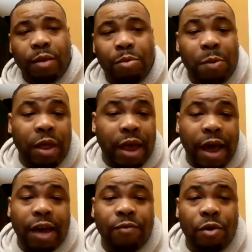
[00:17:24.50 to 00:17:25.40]
people that
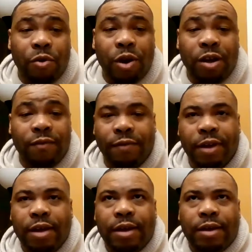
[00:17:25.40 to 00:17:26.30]
I've known of,
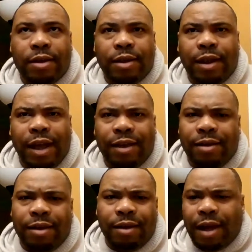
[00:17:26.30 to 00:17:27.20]
like
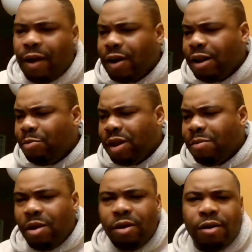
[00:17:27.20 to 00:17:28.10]
how can you play
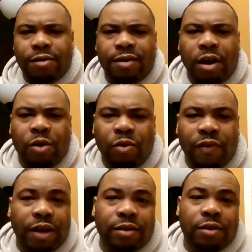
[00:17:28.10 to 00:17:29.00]
Metal Gear Solid
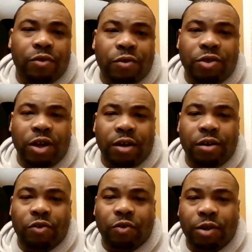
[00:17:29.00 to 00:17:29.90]
without the DualShock
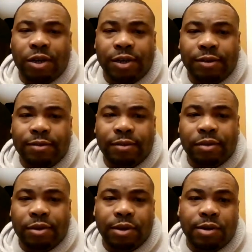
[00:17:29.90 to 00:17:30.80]
controller?
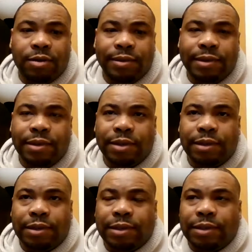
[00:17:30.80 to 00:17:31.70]
You know,
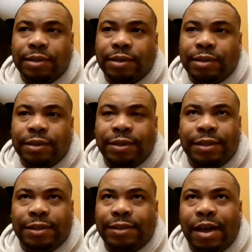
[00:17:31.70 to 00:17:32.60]

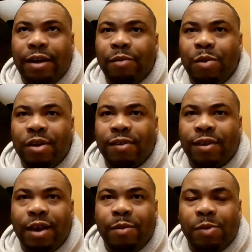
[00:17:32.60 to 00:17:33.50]
just is not gonna be the
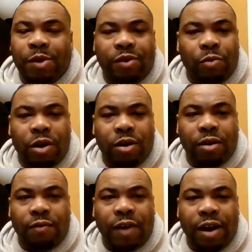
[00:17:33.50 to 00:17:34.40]
same, especially when
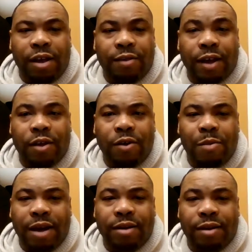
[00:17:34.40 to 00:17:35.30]
you're fighting Psycho
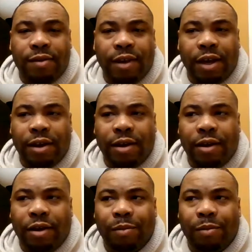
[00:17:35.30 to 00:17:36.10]
Mantis and